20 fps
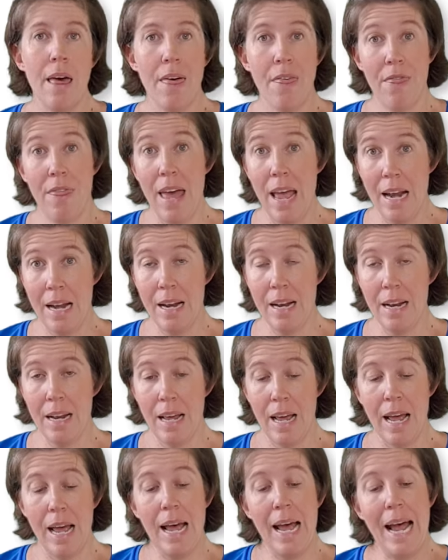Then
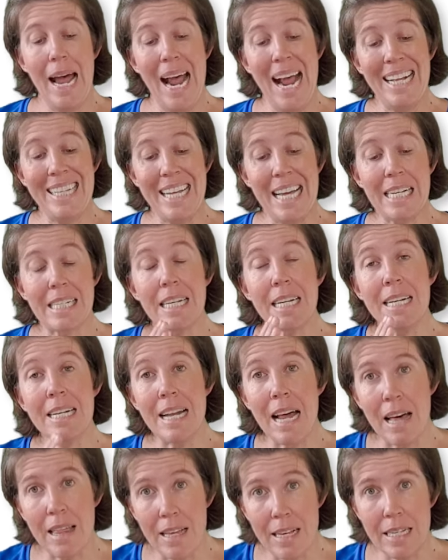it takes
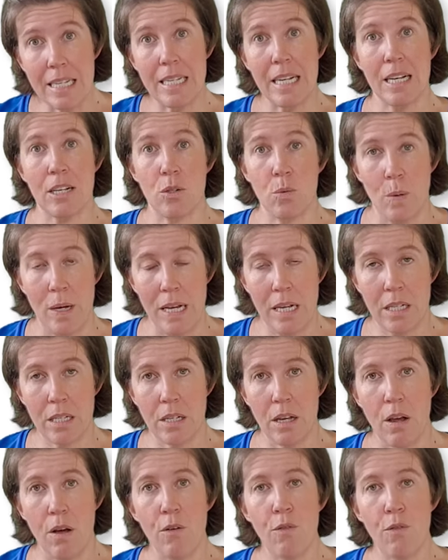another 6 weeks